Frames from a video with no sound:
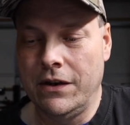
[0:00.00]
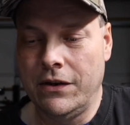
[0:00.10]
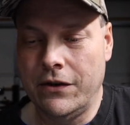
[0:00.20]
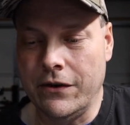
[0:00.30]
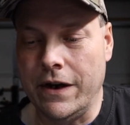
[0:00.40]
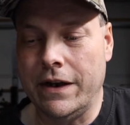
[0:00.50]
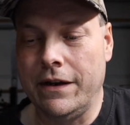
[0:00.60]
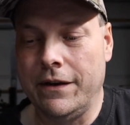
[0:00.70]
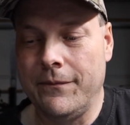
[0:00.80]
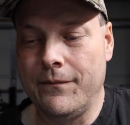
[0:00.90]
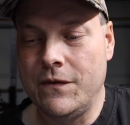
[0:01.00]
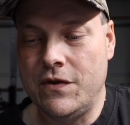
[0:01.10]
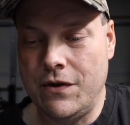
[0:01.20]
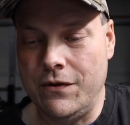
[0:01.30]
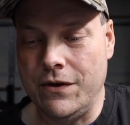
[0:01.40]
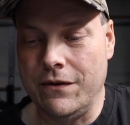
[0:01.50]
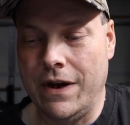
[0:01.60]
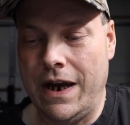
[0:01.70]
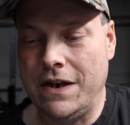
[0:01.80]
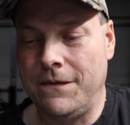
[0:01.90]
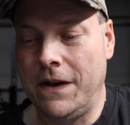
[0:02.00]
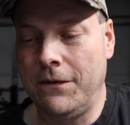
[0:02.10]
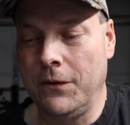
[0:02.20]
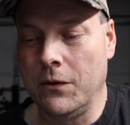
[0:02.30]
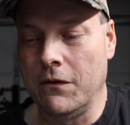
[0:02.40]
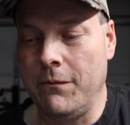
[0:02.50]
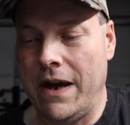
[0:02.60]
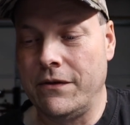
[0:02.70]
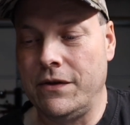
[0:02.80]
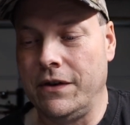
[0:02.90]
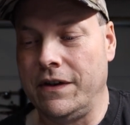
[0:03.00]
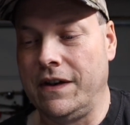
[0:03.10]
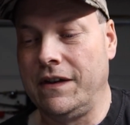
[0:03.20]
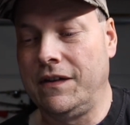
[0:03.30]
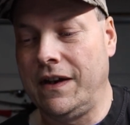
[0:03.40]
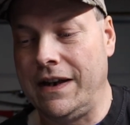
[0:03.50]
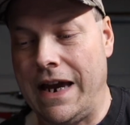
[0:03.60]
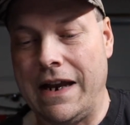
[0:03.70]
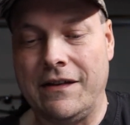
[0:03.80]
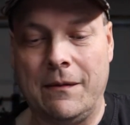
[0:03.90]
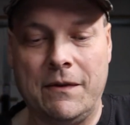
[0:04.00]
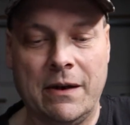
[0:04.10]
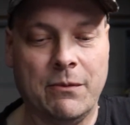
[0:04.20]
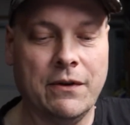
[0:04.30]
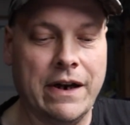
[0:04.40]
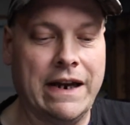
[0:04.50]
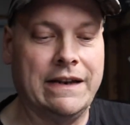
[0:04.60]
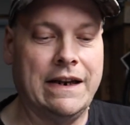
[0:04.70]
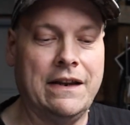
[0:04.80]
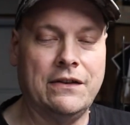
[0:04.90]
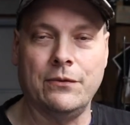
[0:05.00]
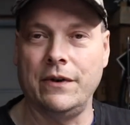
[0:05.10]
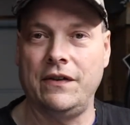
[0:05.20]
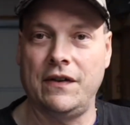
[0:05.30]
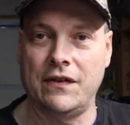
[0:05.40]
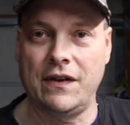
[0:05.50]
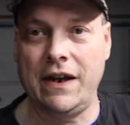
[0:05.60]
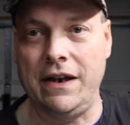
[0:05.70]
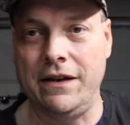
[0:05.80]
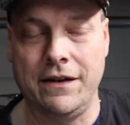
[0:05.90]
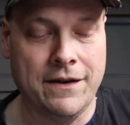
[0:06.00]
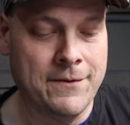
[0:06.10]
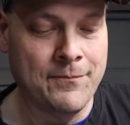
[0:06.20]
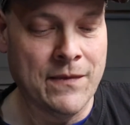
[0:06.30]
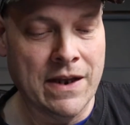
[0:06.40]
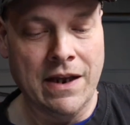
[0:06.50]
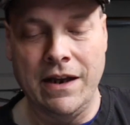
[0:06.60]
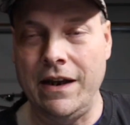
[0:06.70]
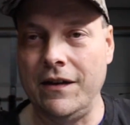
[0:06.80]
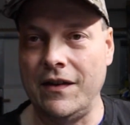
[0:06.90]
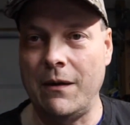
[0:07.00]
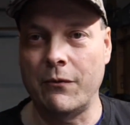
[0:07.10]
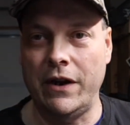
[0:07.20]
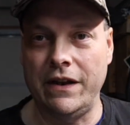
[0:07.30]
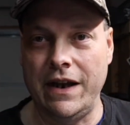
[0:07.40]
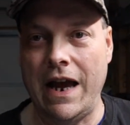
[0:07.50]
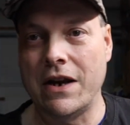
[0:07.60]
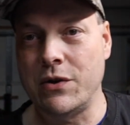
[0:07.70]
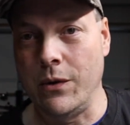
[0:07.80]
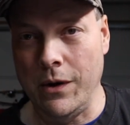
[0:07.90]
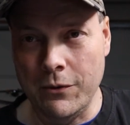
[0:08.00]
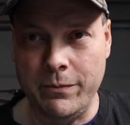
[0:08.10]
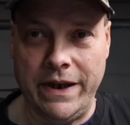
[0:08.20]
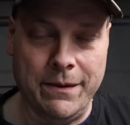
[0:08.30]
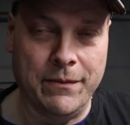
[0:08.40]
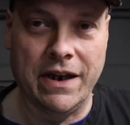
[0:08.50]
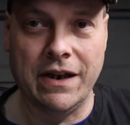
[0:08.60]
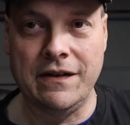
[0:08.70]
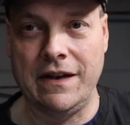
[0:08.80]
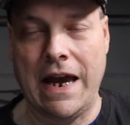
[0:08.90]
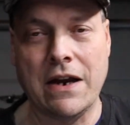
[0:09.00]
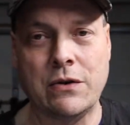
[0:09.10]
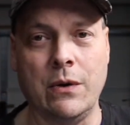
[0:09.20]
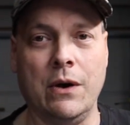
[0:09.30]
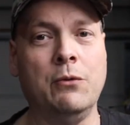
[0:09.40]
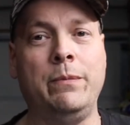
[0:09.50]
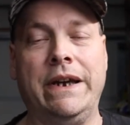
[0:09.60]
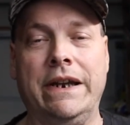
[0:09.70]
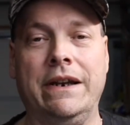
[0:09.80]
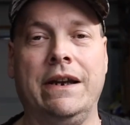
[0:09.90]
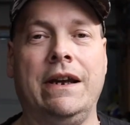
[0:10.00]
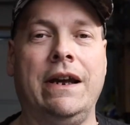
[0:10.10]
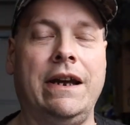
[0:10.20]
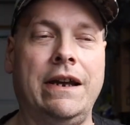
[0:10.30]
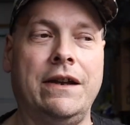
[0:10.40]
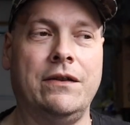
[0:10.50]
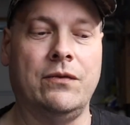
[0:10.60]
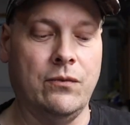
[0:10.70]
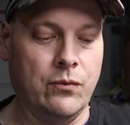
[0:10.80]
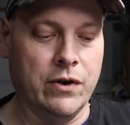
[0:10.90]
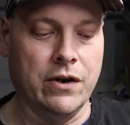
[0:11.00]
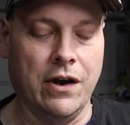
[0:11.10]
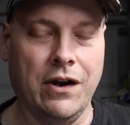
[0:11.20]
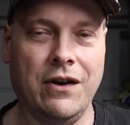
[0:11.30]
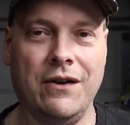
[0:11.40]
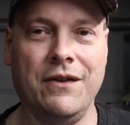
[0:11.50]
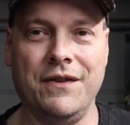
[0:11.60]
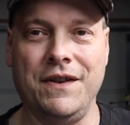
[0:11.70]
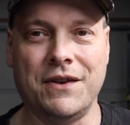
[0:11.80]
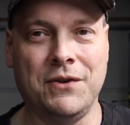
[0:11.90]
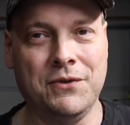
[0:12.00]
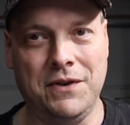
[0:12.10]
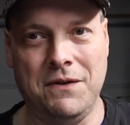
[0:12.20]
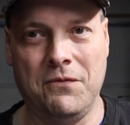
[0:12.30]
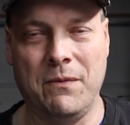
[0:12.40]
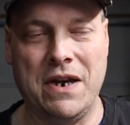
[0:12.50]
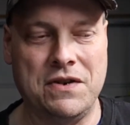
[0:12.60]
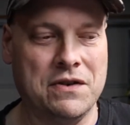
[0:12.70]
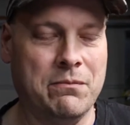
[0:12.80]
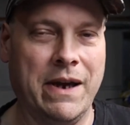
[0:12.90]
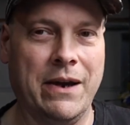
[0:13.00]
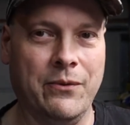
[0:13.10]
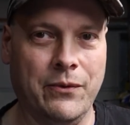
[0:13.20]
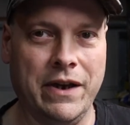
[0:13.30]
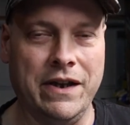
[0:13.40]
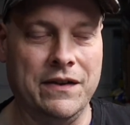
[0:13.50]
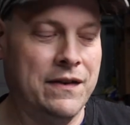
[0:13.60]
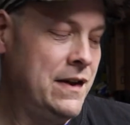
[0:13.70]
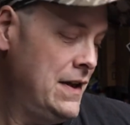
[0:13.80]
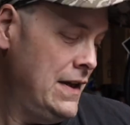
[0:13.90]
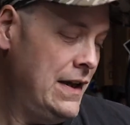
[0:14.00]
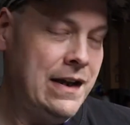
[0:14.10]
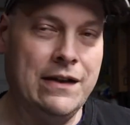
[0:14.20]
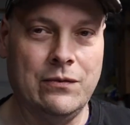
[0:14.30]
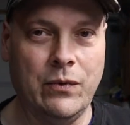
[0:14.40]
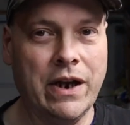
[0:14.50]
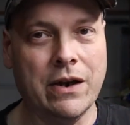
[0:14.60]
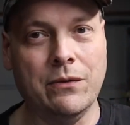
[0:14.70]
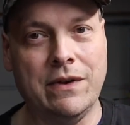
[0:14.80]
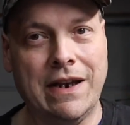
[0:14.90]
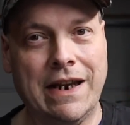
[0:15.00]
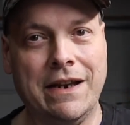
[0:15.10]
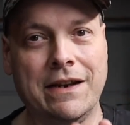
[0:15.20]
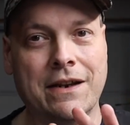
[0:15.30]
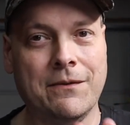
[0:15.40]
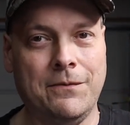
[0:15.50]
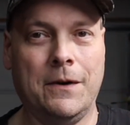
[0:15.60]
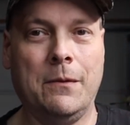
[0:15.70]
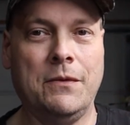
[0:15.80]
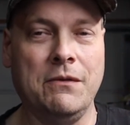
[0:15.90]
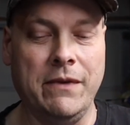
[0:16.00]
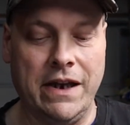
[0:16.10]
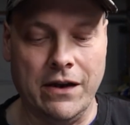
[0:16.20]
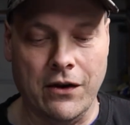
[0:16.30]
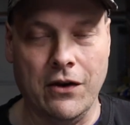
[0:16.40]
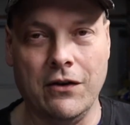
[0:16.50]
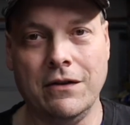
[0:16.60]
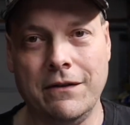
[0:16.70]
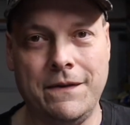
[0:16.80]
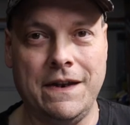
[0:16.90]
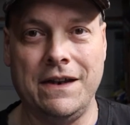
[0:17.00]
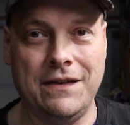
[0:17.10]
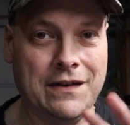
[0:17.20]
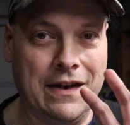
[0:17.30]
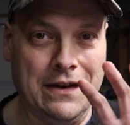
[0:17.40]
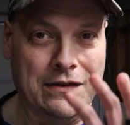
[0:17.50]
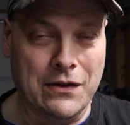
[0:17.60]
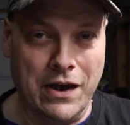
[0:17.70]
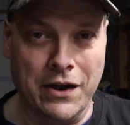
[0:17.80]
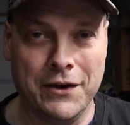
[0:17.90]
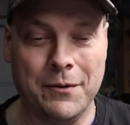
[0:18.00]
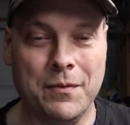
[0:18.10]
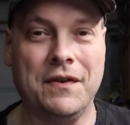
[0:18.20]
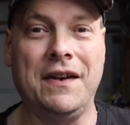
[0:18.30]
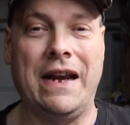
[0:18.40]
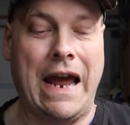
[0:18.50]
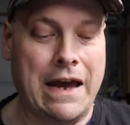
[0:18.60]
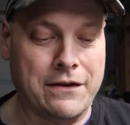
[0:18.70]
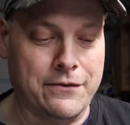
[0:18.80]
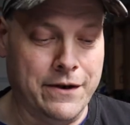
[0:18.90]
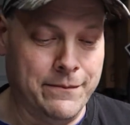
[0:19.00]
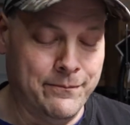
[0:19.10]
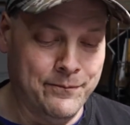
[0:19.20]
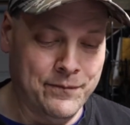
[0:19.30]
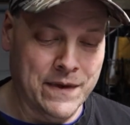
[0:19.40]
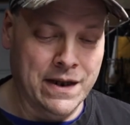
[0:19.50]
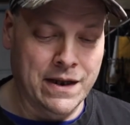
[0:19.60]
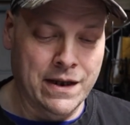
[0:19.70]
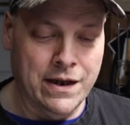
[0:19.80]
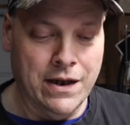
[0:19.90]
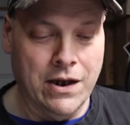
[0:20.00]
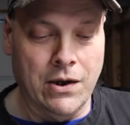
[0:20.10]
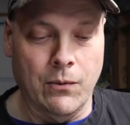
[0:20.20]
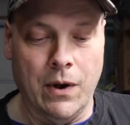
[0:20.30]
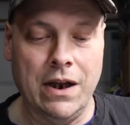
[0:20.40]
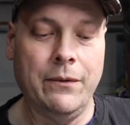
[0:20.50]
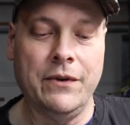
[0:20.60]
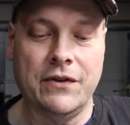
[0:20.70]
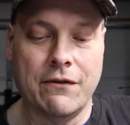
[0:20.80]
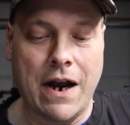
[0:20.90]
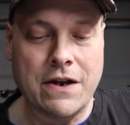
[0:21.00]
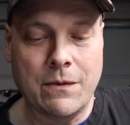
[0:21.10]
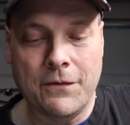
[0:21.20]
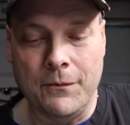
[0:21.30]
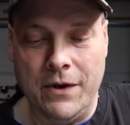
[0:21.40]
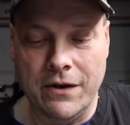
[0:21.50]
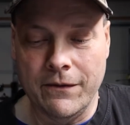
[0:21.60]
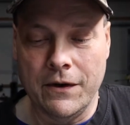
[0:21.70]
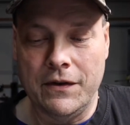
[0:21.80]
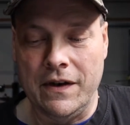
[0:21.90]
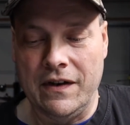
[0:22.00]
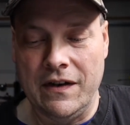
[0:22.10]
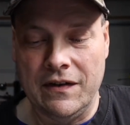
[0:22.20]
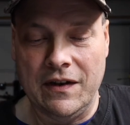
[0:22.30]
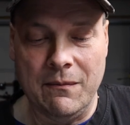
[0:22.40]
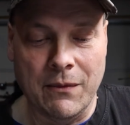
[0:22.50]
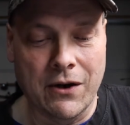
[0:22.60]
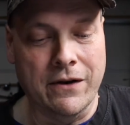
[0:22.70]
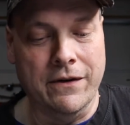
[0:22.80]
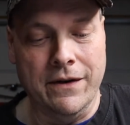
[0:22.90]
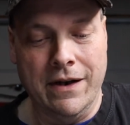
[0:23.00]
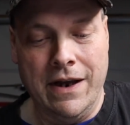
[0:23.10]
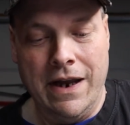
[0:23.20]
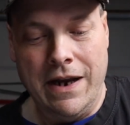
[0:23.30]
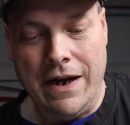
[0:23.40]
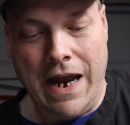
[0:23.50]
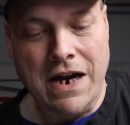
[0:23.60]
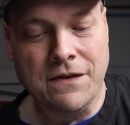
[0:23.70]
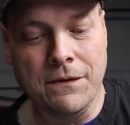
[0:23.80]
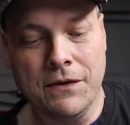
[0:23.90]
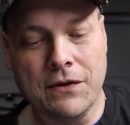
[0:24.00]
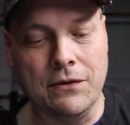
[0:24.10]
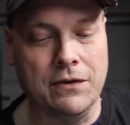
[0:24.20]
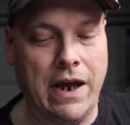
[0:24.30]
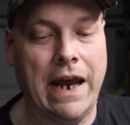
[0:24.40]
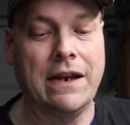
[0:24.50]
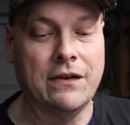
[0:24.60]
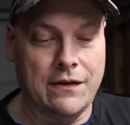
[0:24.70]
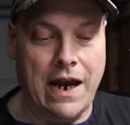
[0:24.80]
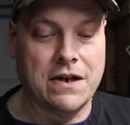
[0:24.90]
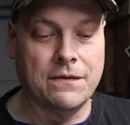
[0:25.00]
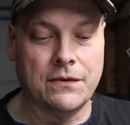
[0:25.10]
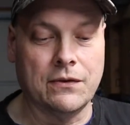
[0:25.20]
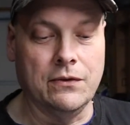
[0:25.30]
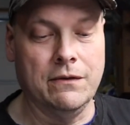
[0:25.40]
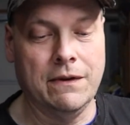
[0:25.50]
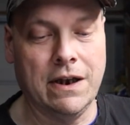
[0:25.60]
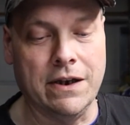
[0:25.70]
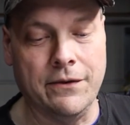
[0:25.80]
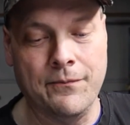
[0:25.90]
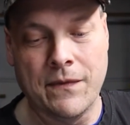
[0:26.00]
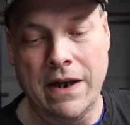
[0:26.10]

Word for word: Durick Jr., age 54, of Mount Juliet, Tennessee, died September 19th, 2016. Yes, I'm reading the actual obit, because the actual obit is where all the cool information about was. His widow did confirm to me all of this is 100% accurate. Wally was a graduate from the University of Tennessee-Martin, Nashville School of Law.